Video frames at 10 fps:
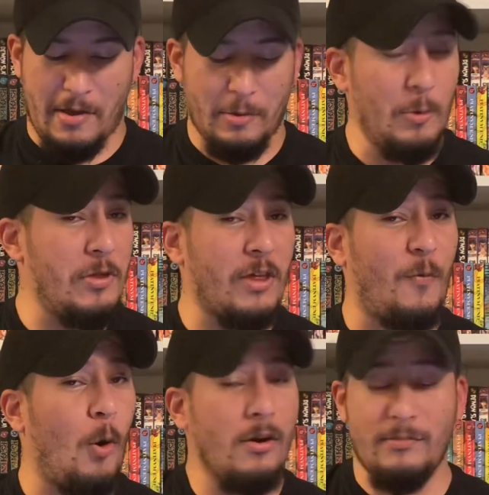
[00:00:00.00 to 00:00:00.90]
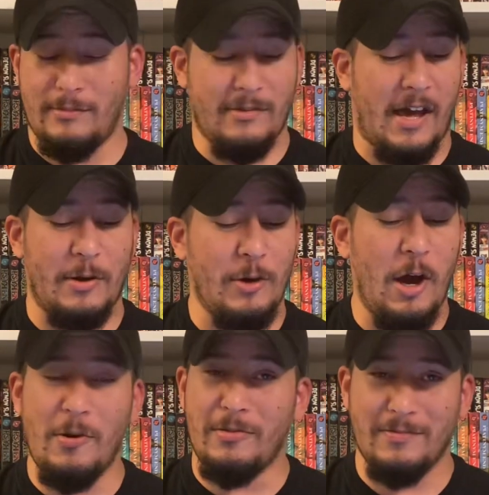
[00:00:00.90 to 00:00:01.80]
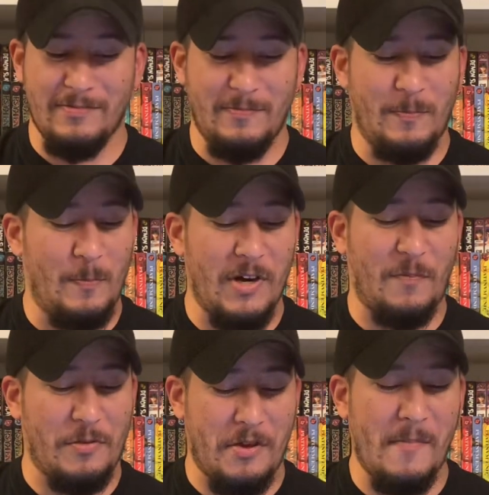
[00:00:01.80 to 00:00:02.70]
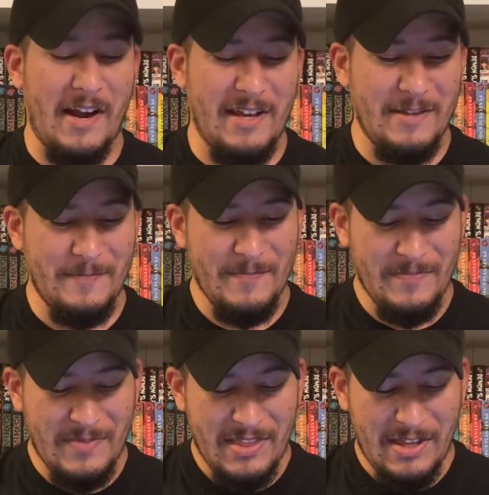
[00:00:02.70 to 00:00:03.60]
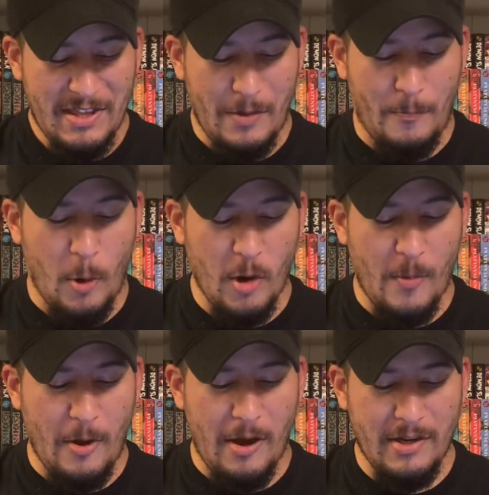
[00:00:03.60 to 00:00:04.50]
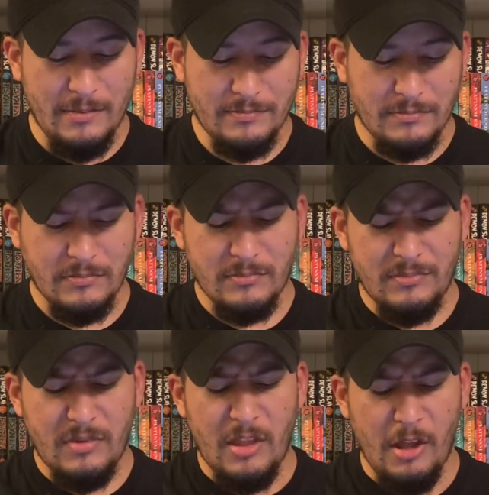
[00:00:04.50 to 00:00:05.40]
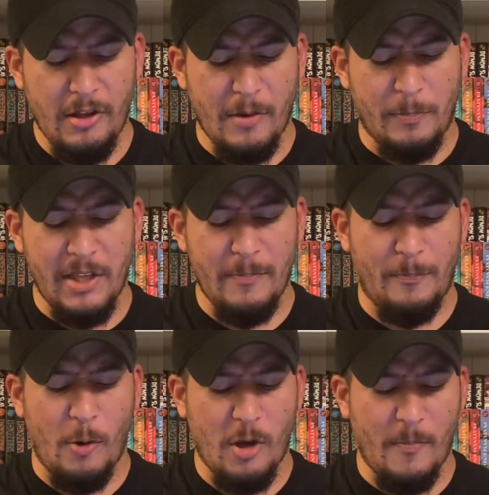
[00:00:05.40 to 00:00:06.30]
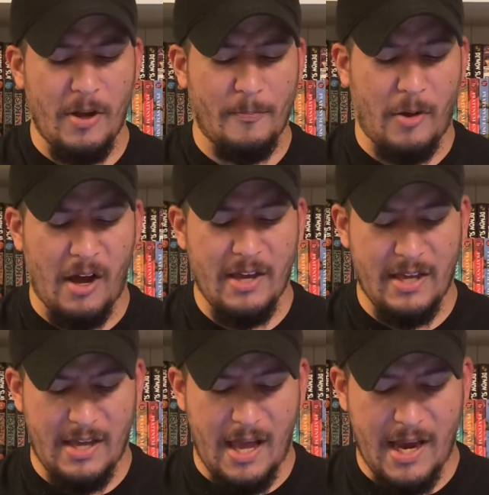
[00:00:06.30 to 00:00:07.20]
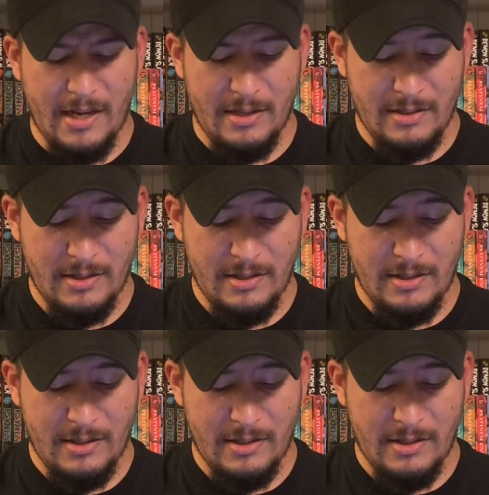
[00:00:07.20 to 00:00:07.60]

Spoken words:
who is this for? I don't know, but it's for somebody. Some Pokemon, a complete Pokemon Pocket Guide.